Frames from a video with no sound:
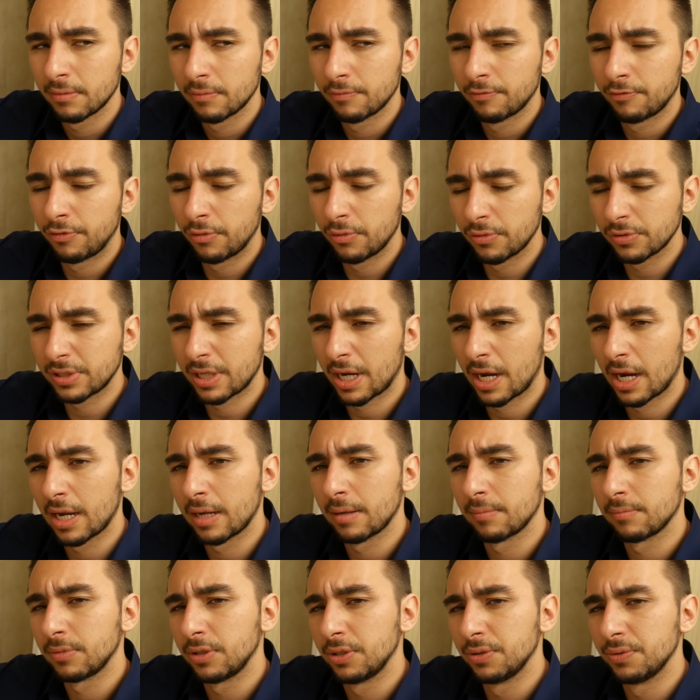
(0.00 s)

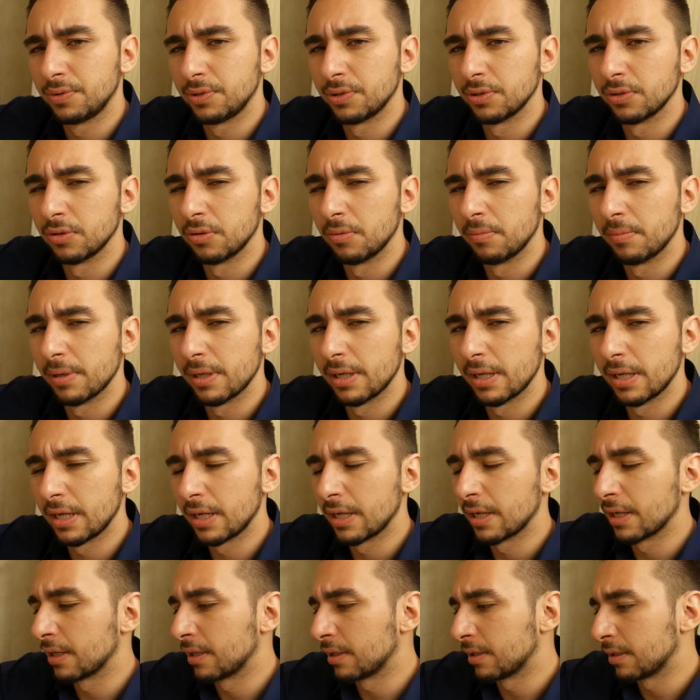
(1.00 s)
full-time YouTube,
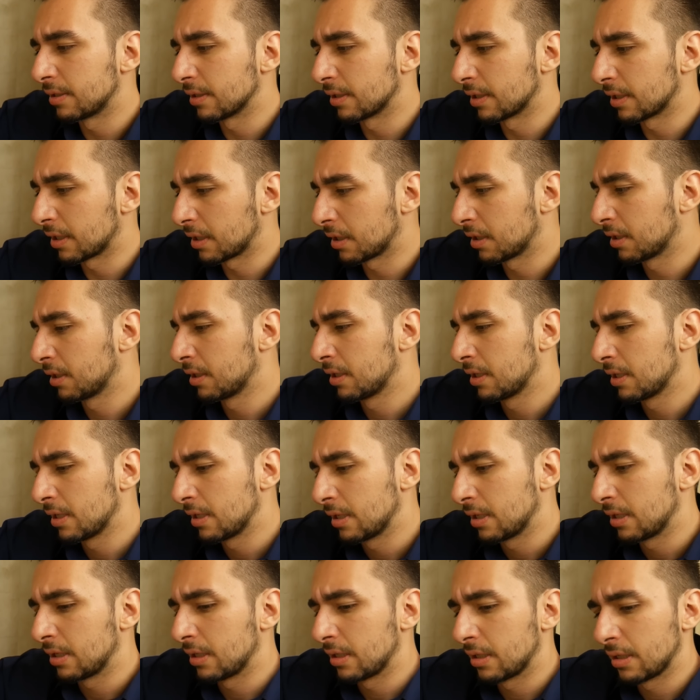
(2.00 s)
and
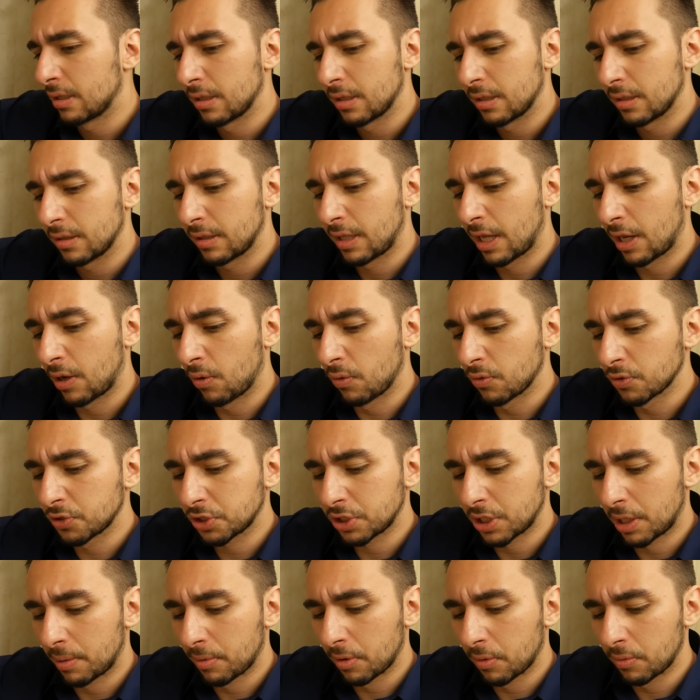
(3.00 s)
that whole
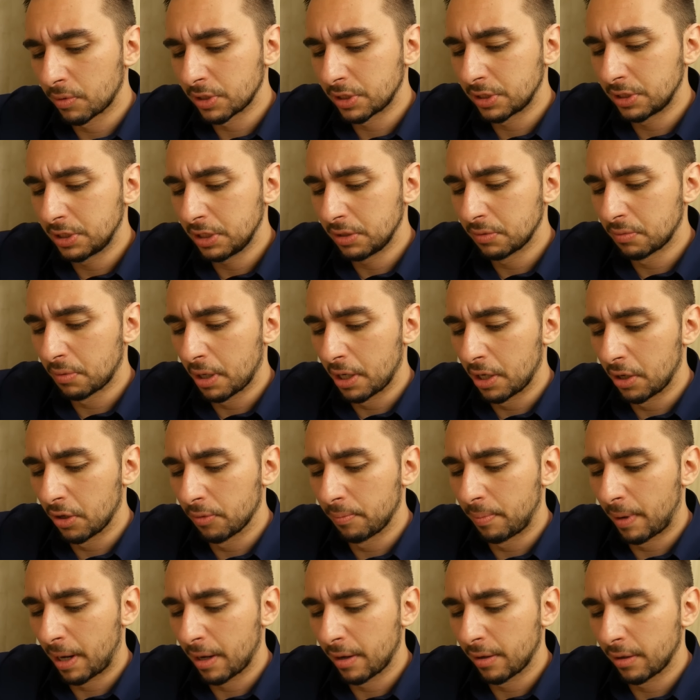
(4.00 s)
summer was
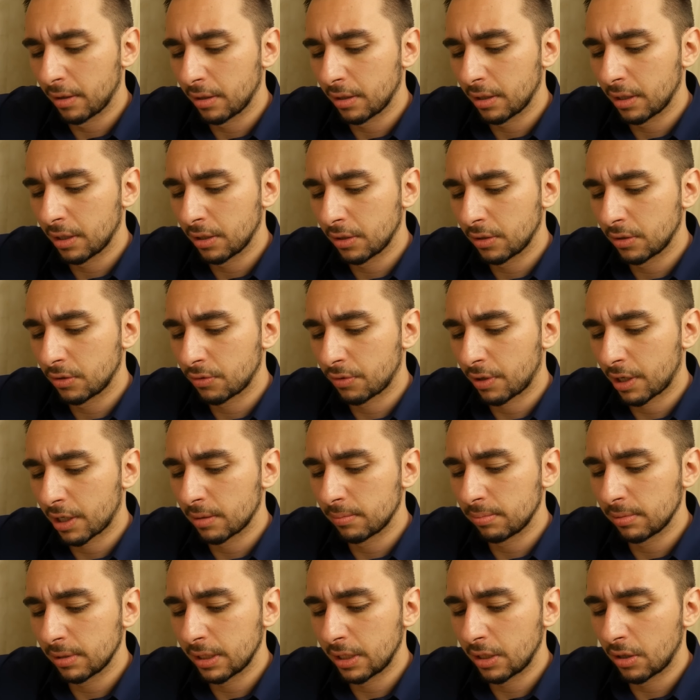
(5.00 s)
derailed by
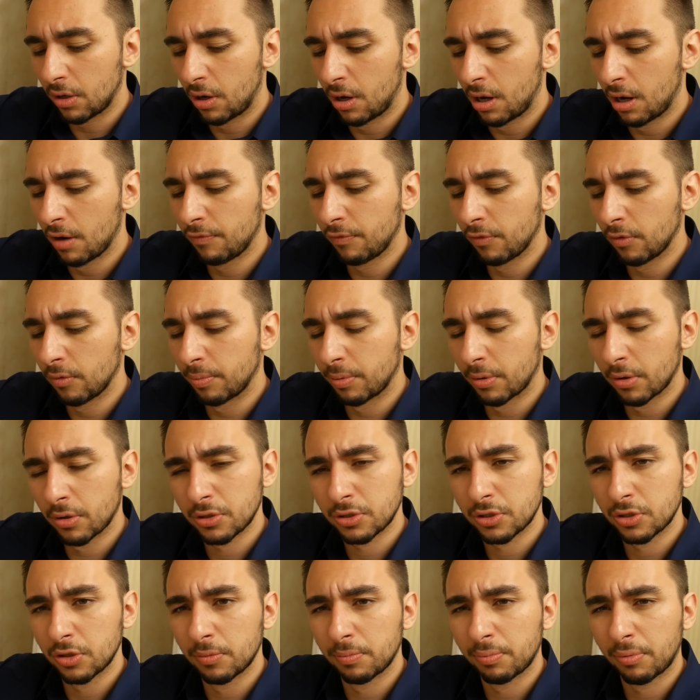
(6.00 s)
incredibly awful
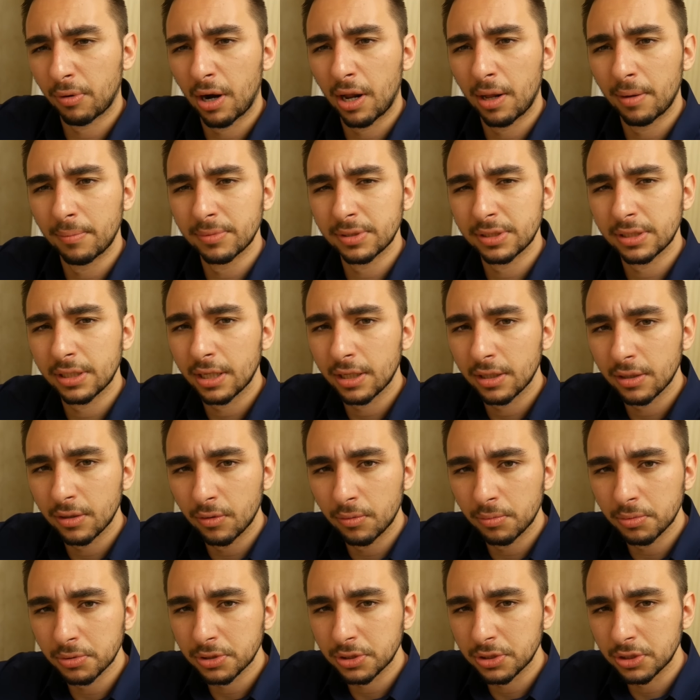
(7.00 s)
personal problems that
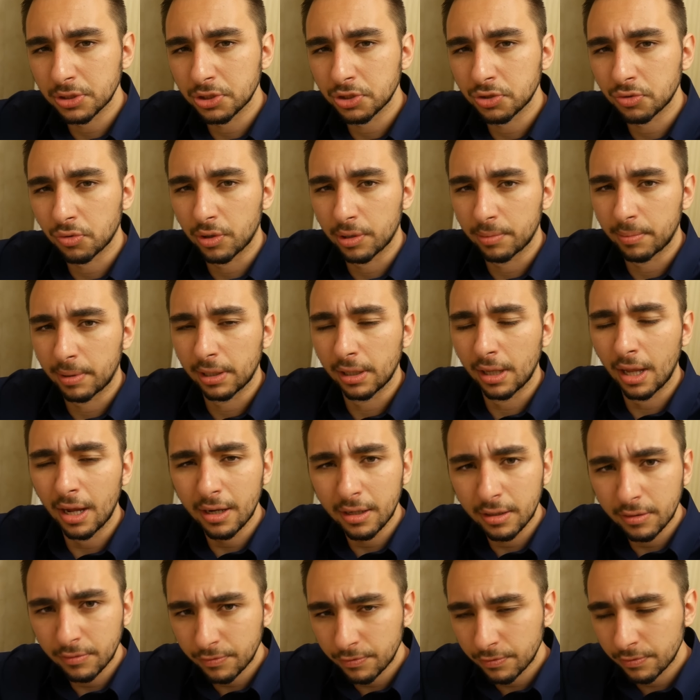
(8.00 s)
almost destroyed my
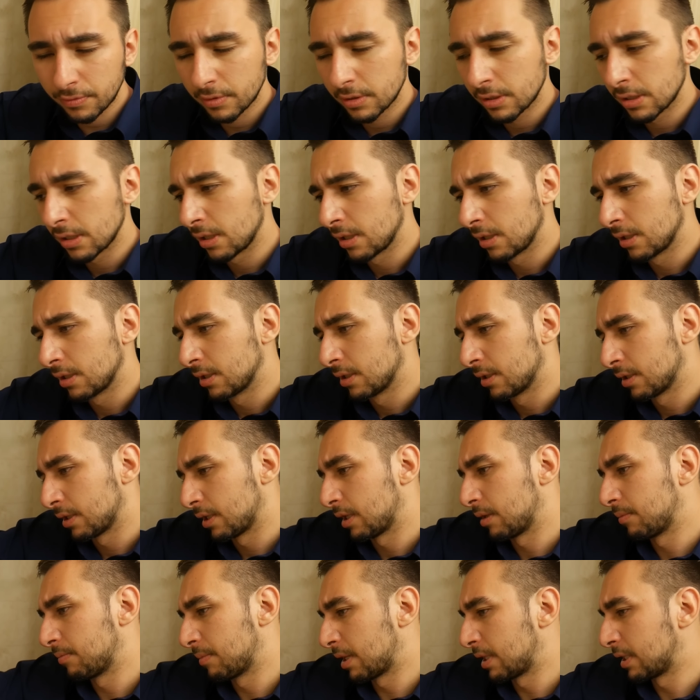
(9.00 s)
life
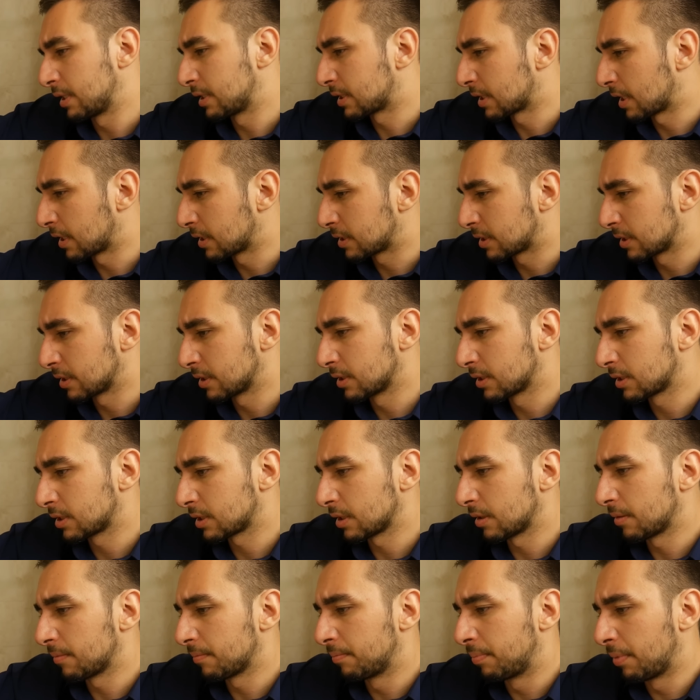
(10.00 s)
in many
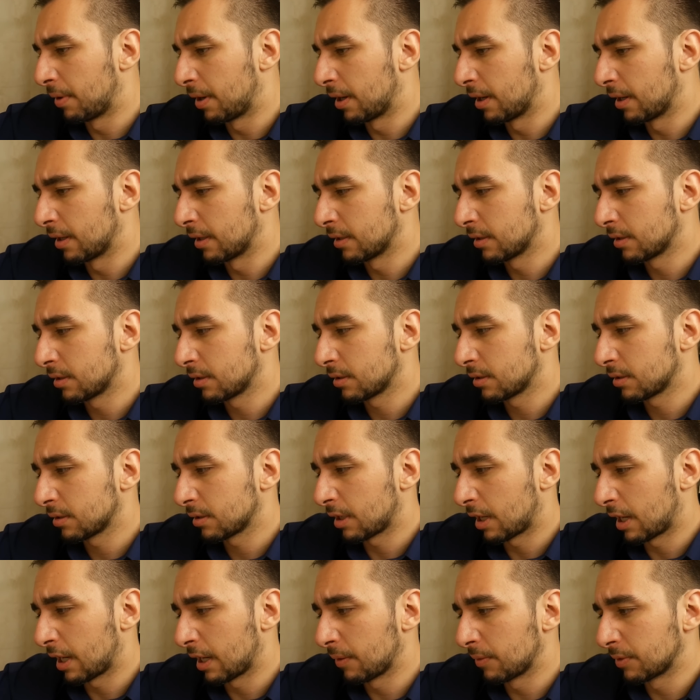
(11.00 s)
senses, but
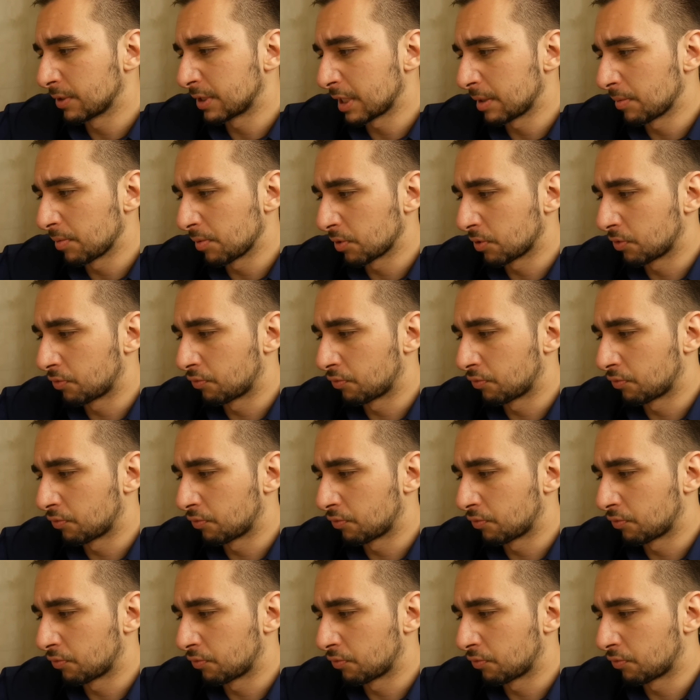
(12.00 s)
I was able to